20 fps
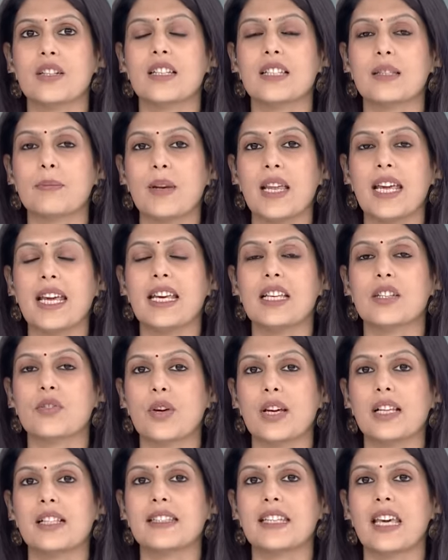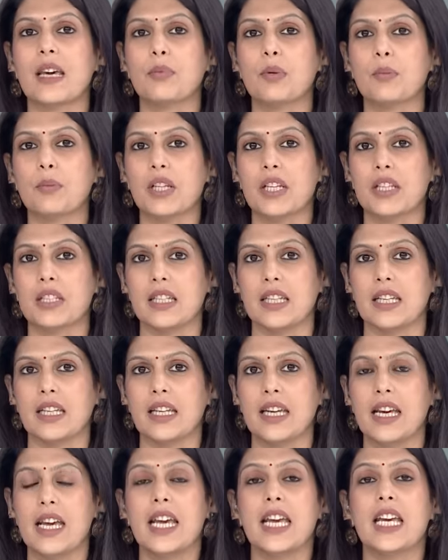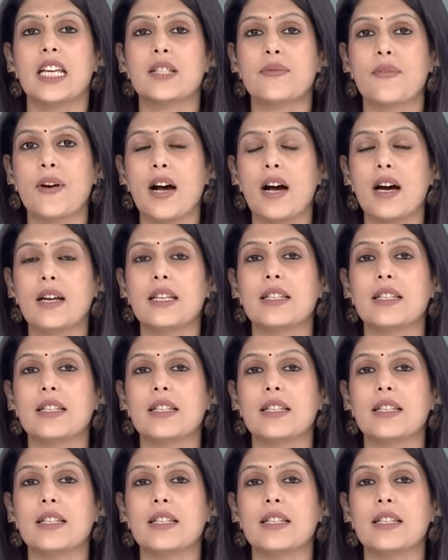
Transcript: display Israel's capability. Isfahan